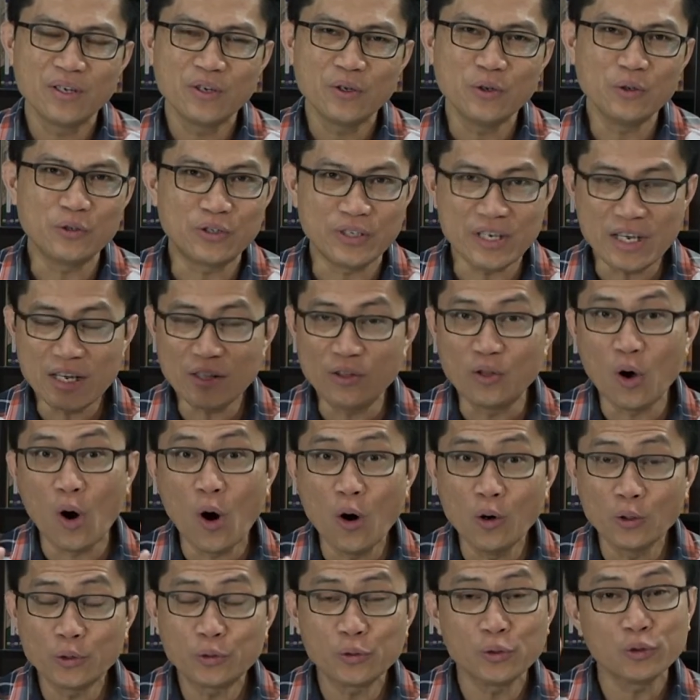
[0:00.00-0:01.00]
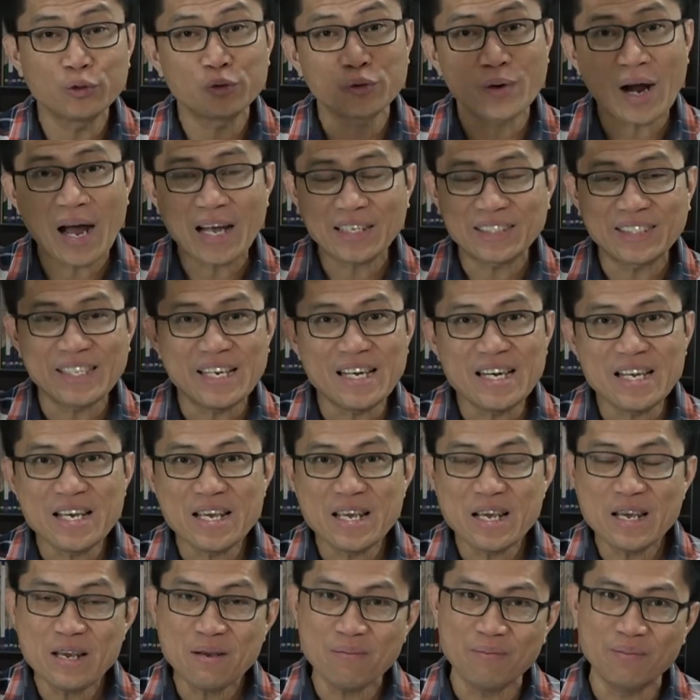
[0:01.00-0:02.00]
You see, those who trust in
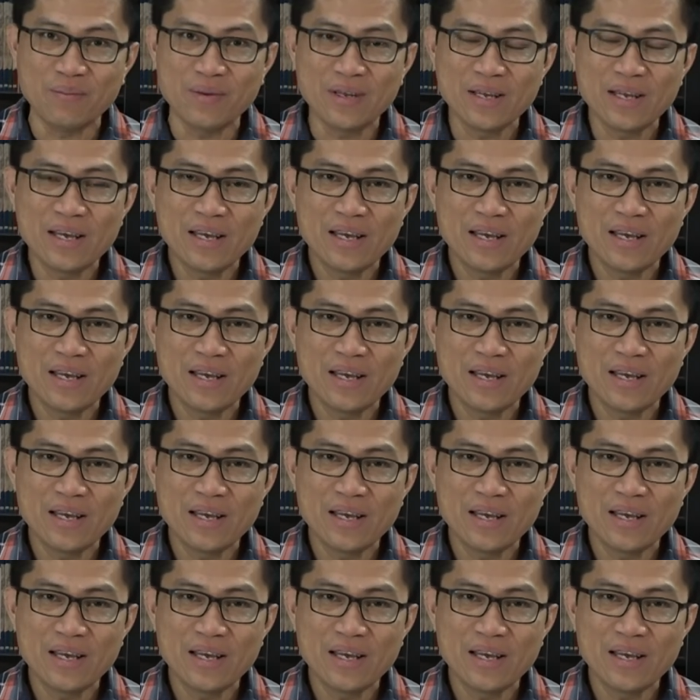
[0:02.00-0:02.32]
Him,